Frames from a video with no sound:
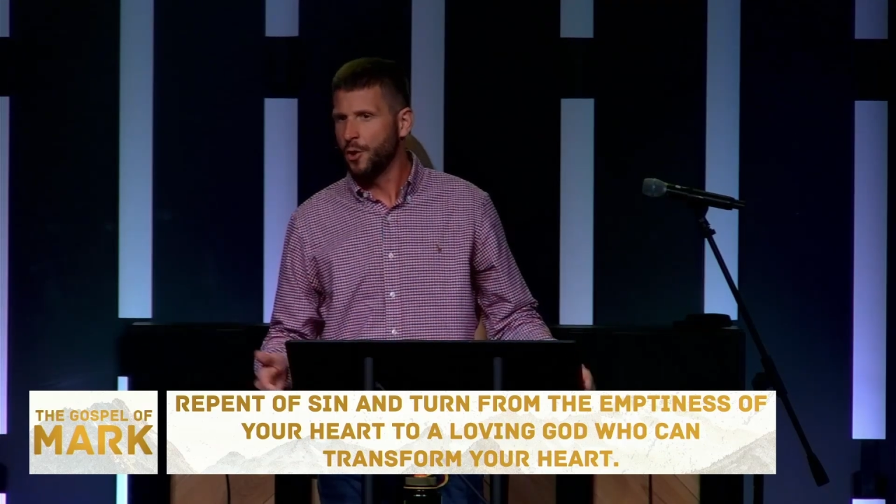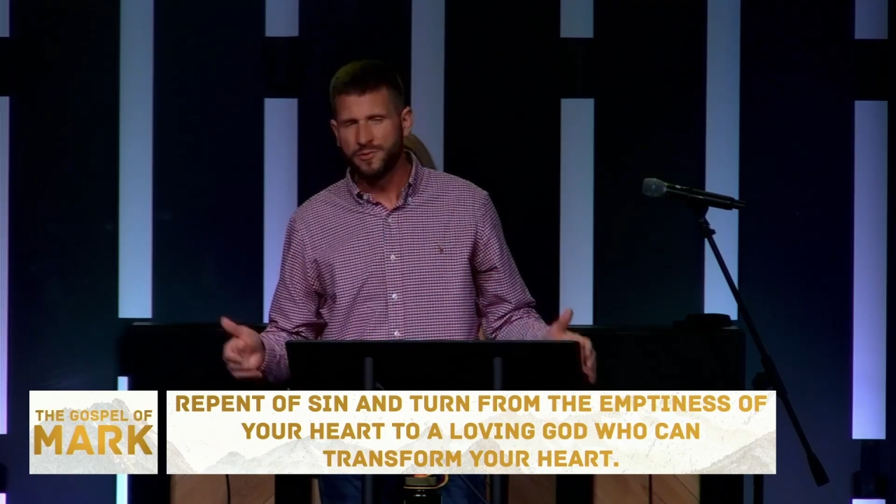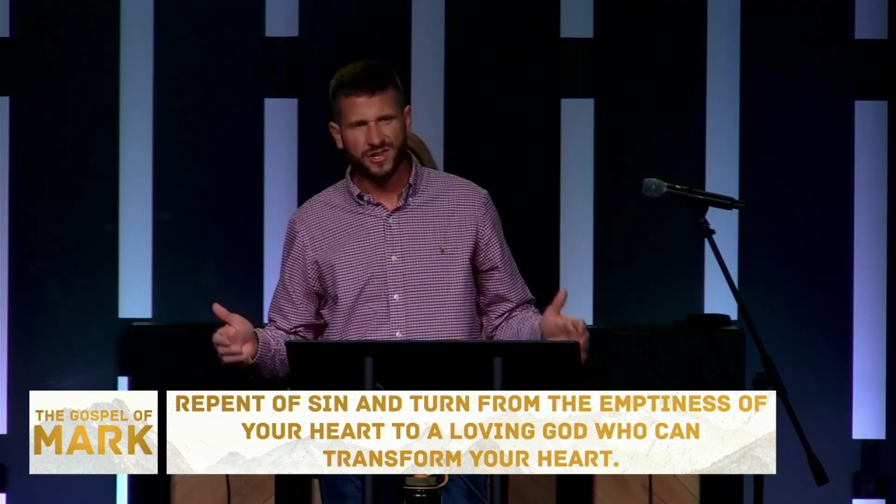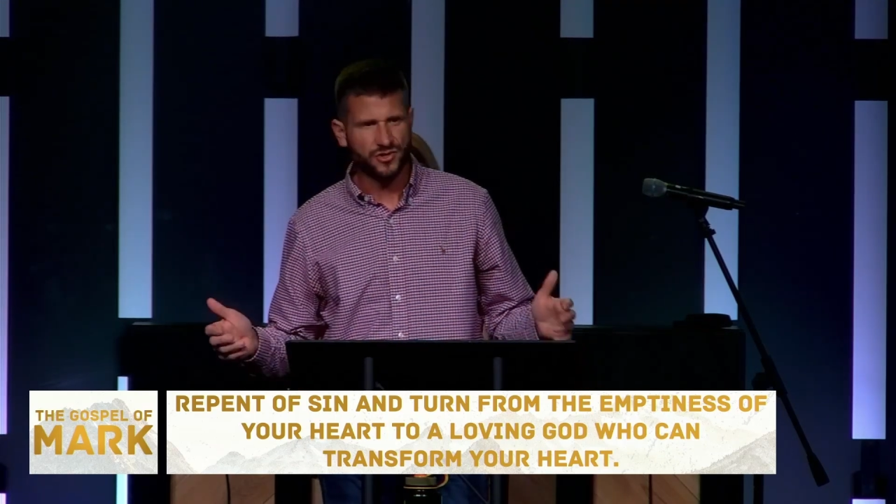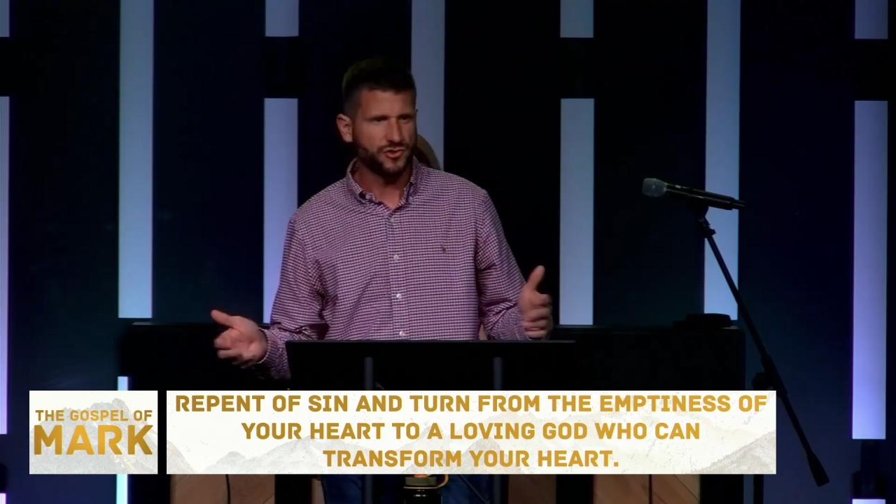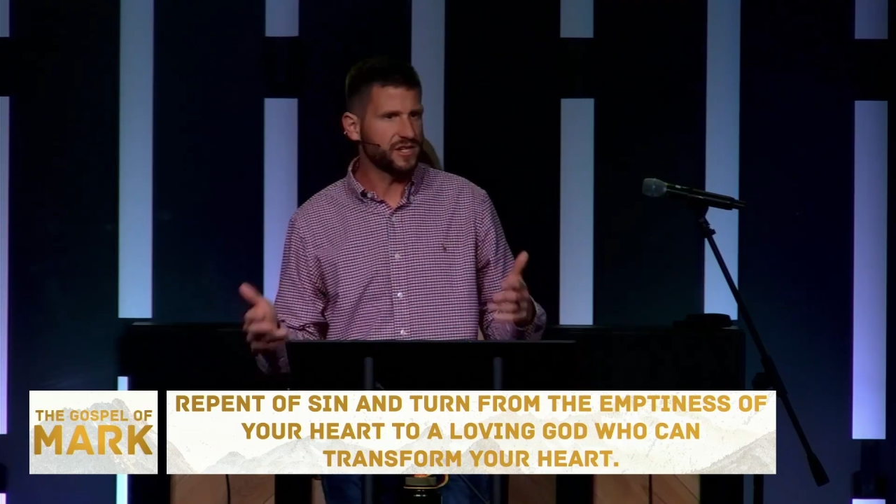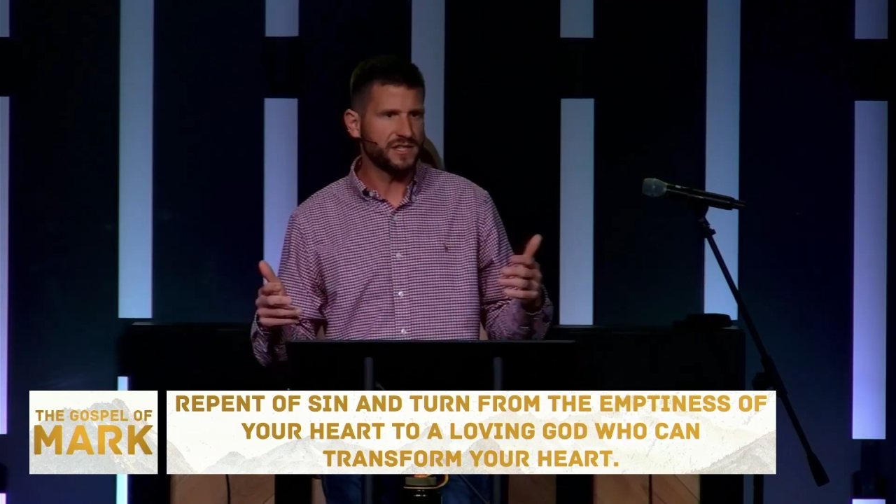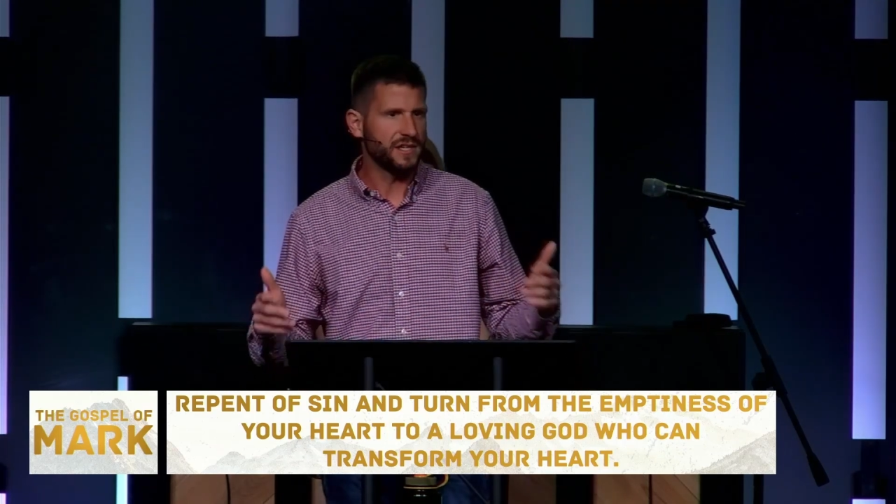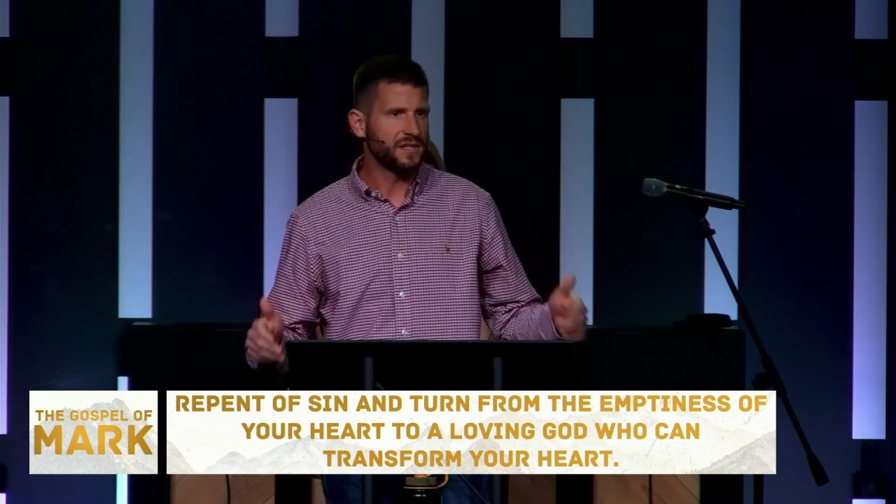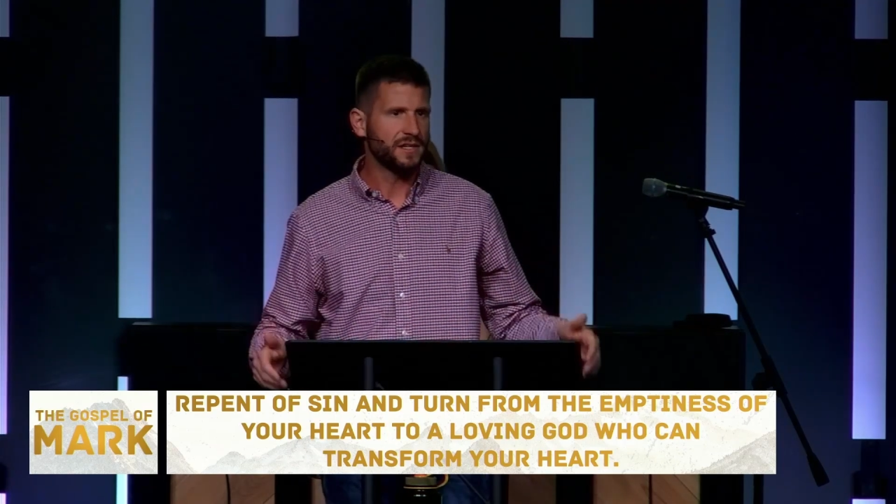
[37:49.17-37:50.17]
Who can
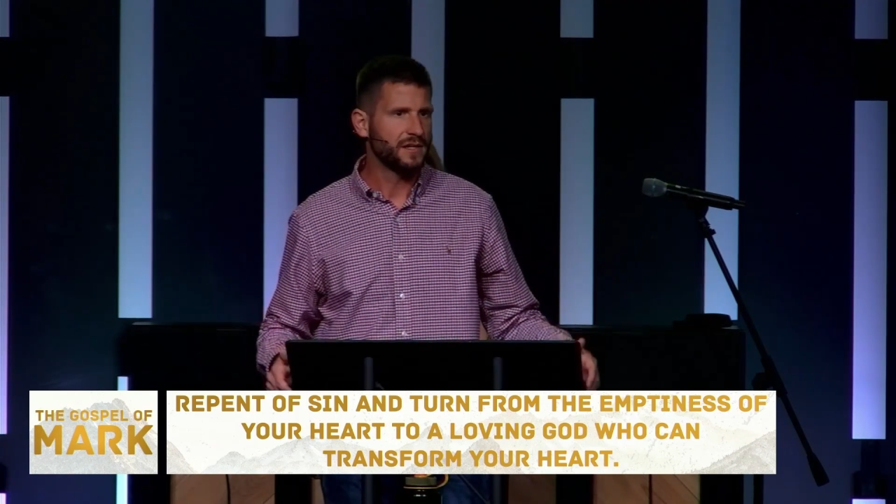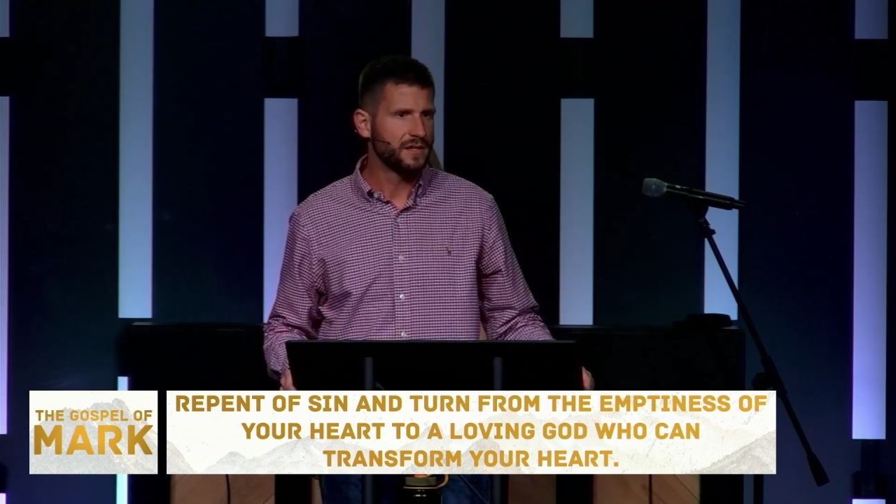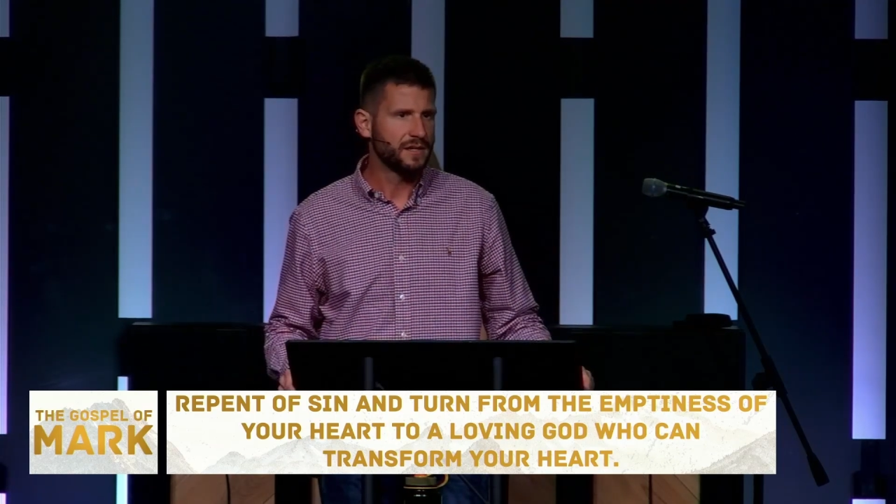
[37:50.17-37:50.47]
trust it?